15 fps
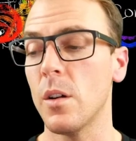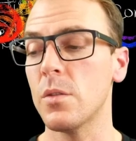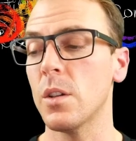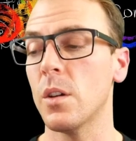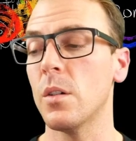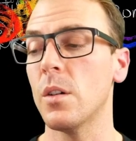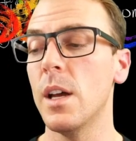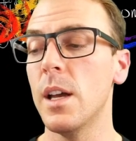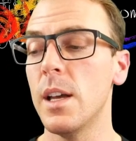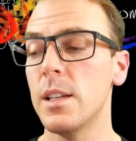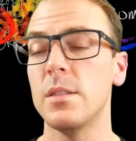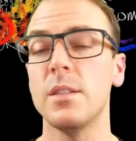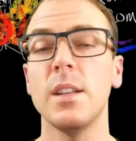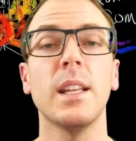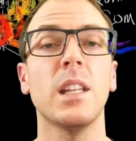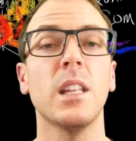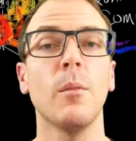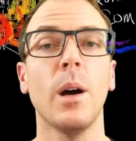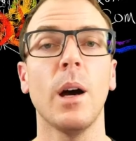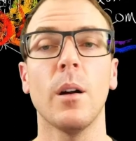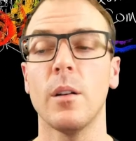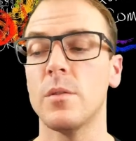So Z to the
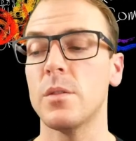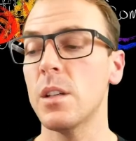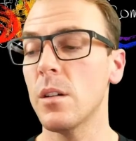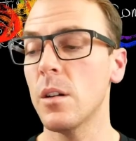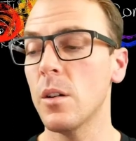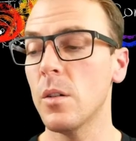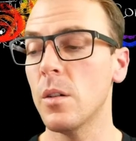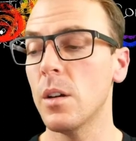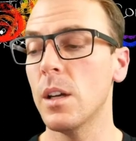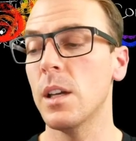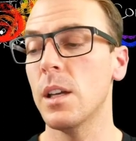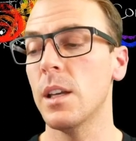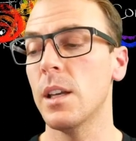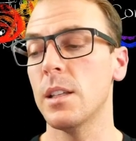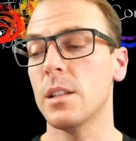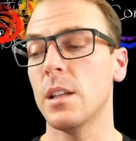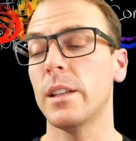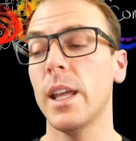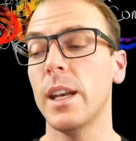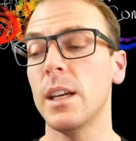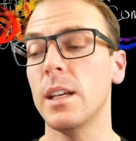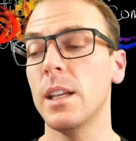power of 0 is
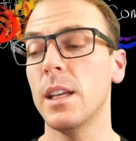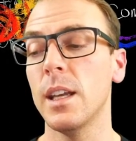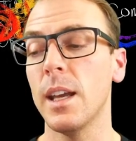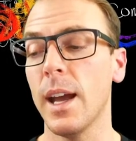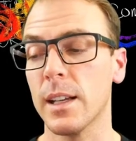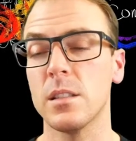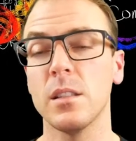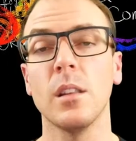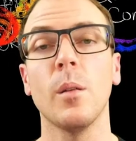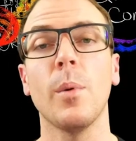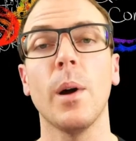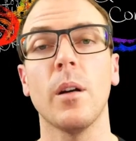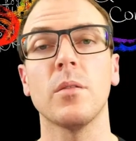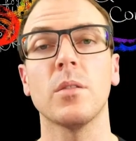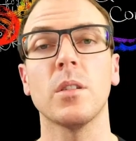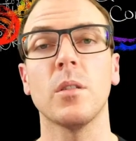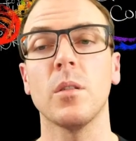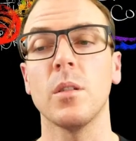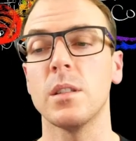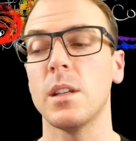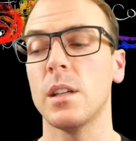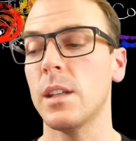identity, X to the power of 0
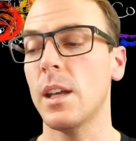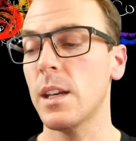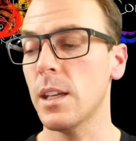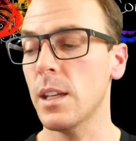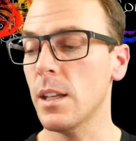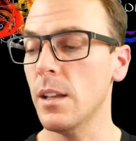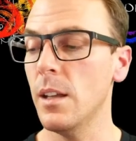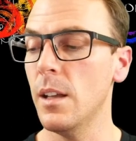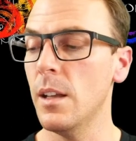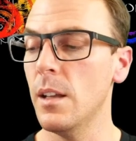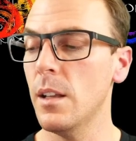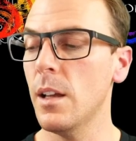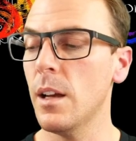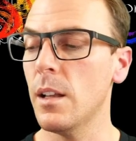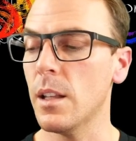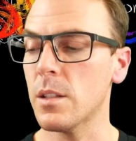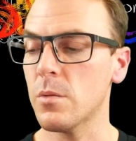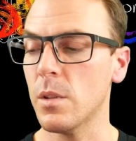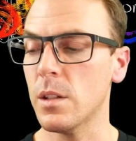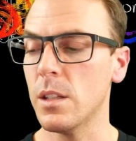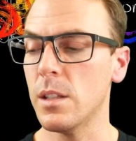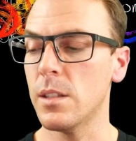is identity. Let's
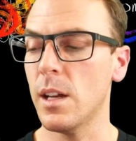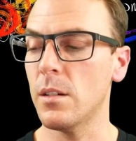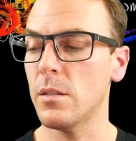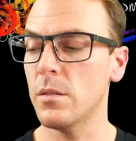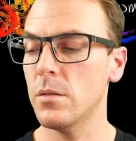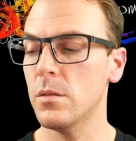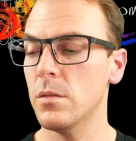write these down.